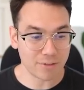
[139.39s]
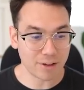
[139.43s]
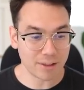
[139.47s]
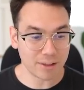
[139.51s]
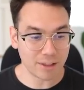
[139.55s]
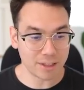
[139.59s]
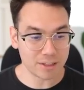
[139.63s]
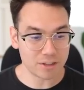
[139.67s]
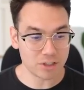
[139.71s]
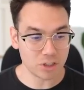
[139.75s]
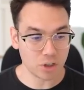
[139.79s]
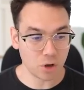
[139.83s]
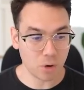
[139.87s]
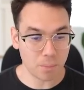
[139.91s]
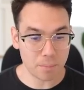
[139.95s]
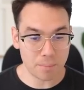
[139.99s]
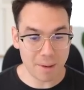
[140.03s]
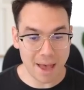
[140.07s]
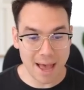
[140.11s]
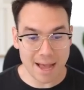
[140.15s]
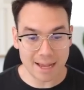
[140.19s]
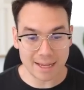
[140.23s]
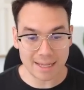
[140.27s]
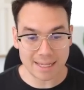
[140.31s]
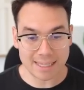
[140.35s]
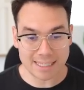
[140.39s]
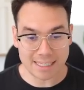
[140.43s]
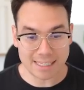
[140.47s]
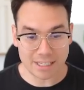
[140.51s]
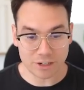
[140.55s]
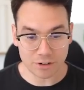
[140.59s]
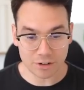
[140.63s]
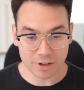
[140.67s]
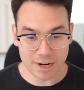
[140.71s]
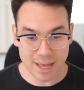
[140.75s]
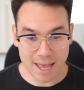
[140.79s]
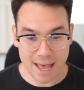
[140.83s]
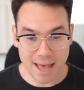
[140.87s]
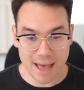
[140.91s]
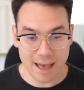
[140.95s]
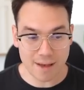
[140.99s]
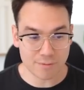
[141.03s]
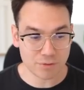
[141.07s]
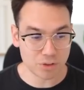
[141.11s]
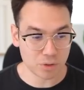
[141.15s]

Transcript: I like to go back a year and a half.